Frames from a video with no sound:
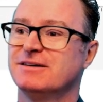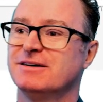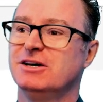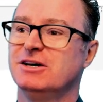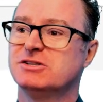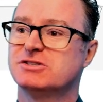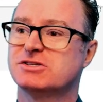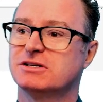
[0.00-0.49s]

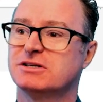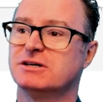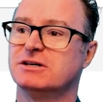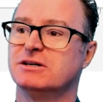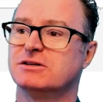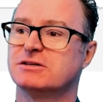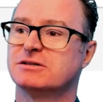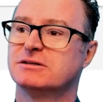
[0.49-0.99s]

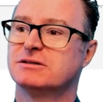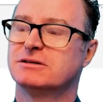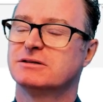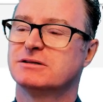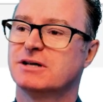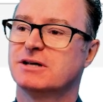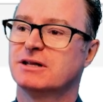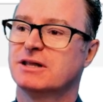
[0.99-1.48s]
incident
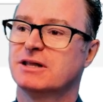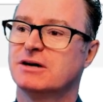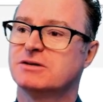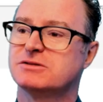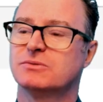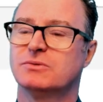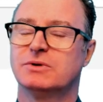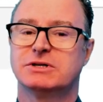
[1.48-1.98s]

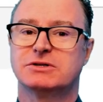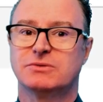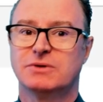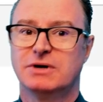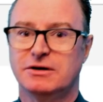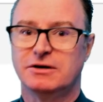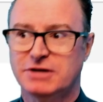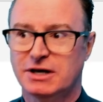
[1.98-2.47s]

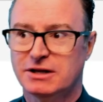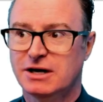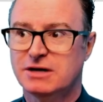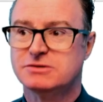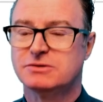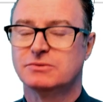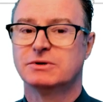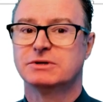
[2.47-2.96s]
10,112,
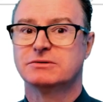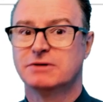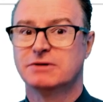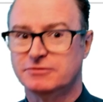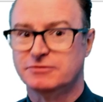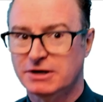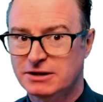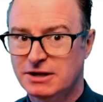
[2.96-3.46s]

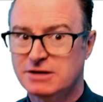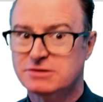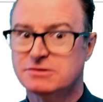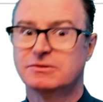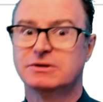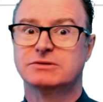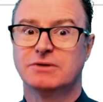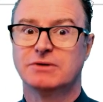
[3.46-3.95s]
10,112,
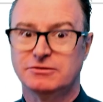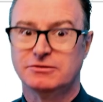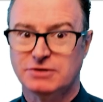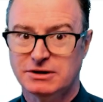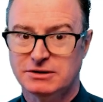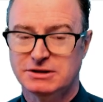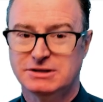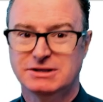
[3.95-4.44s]

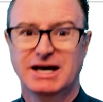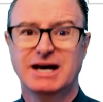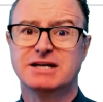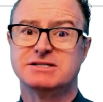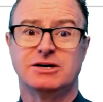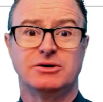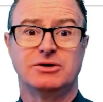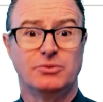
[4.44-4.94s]
10,112? That
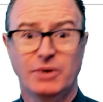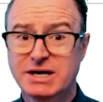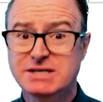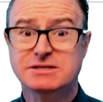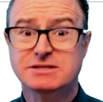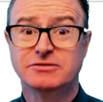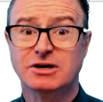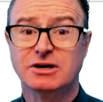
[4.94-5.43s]
is a
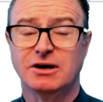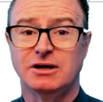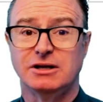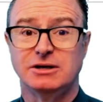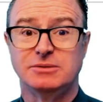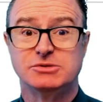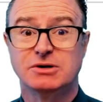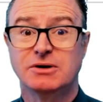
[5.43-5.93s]
waste of a
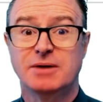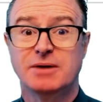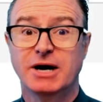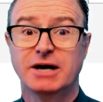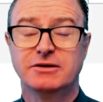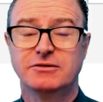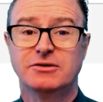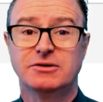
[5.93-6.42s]
column, so I'm
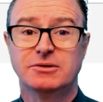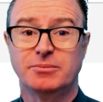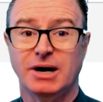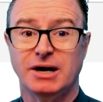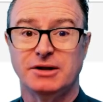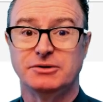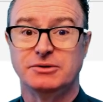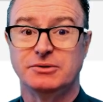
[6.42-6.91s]
not even going to
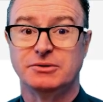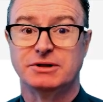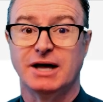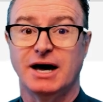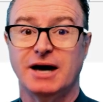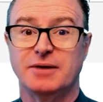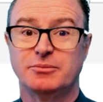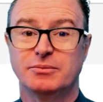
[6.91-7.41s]
bother you with
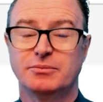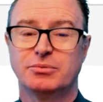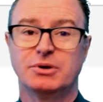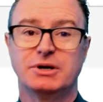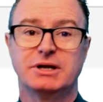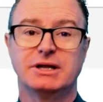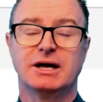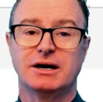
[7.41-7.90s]
that,
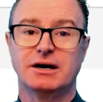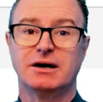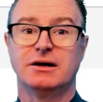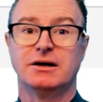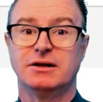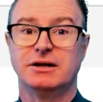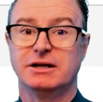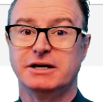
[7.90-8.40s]
putting that
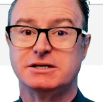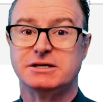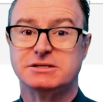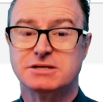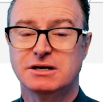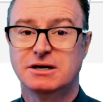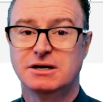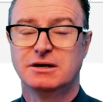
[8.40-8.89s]
on the
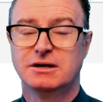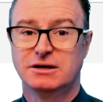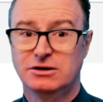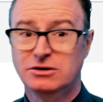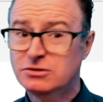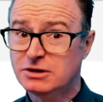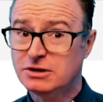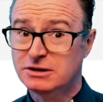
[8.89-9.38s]
list.
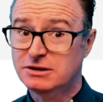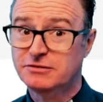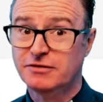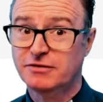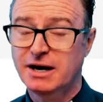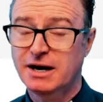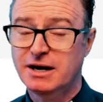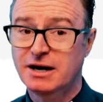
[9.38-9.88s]
You can
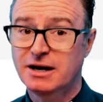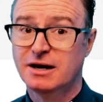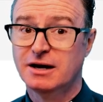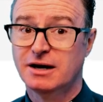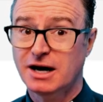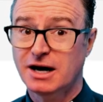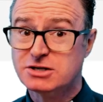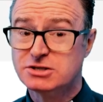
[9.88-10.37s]
define it.
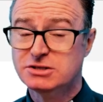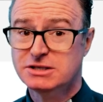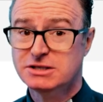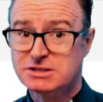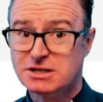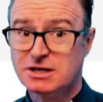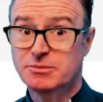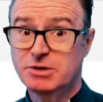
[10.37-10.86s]
Actually,
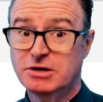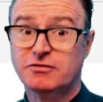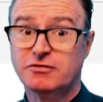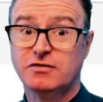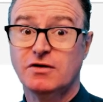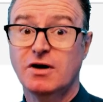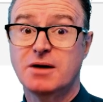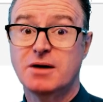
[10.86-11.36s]
it's coming
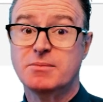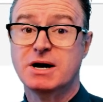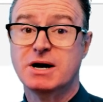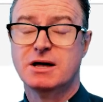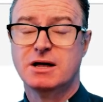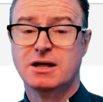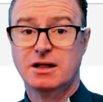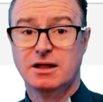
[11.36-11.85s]
from
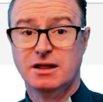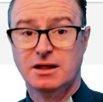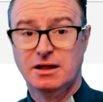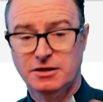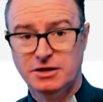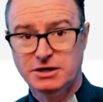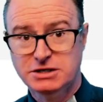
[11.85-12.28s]
the